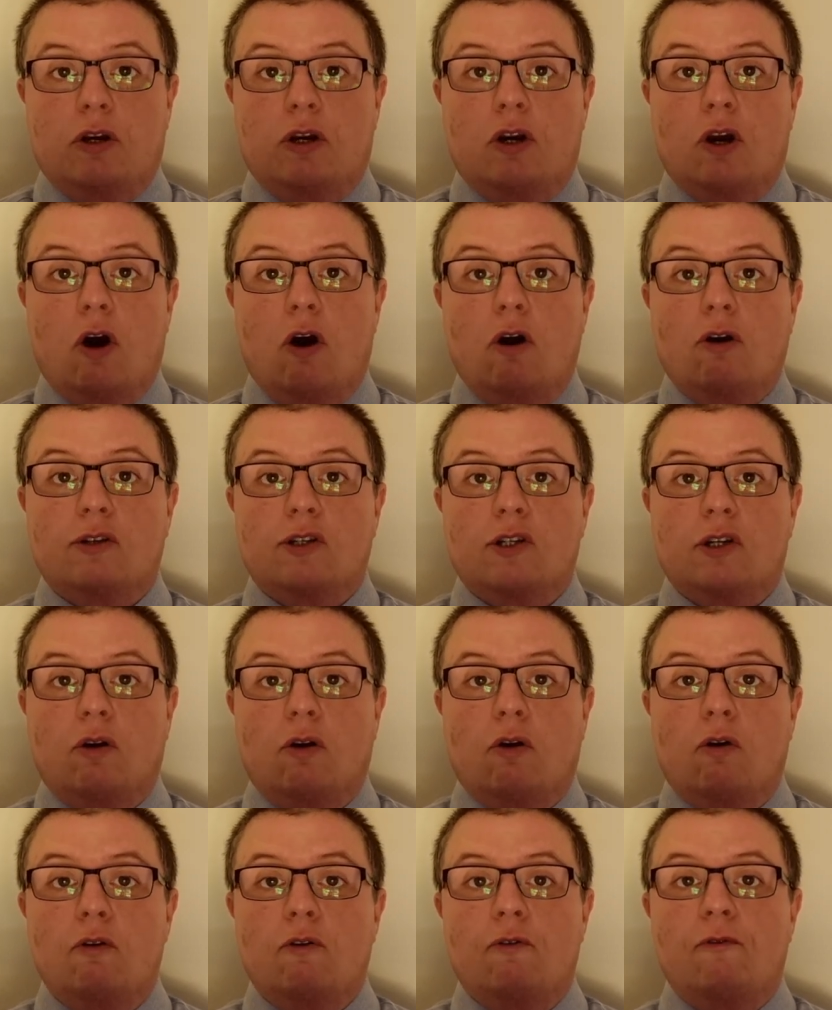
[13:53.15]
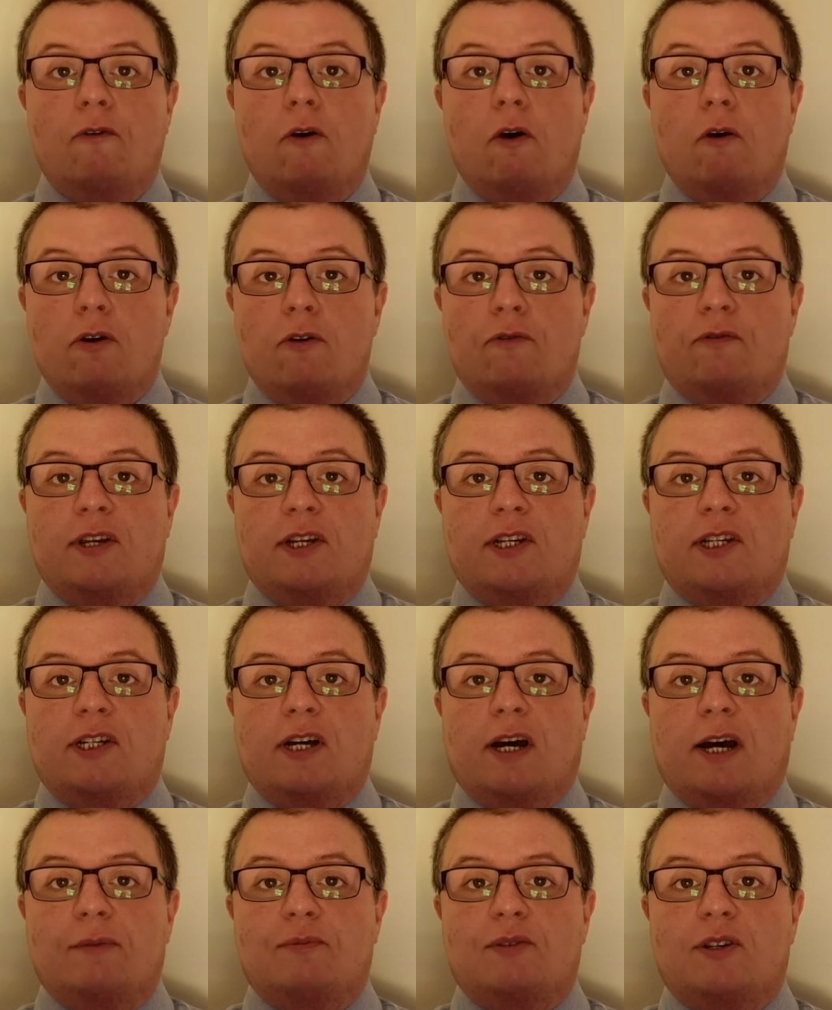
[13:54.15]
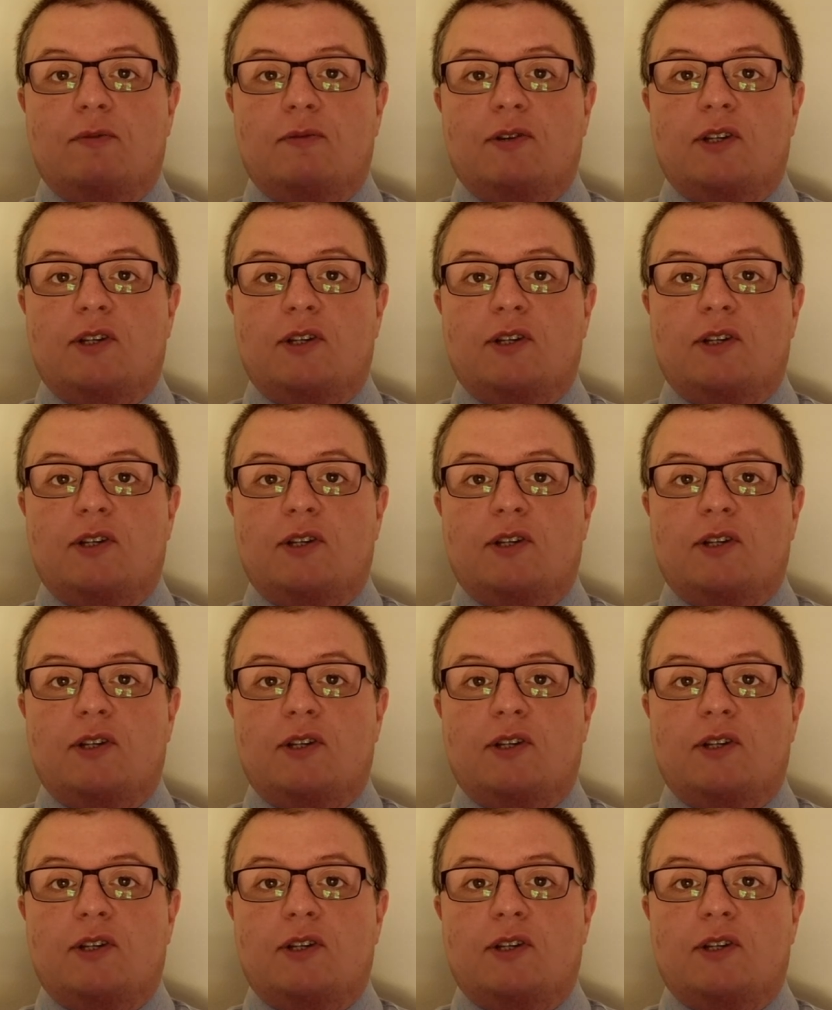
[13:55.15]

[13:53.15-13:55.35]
got all four of these types of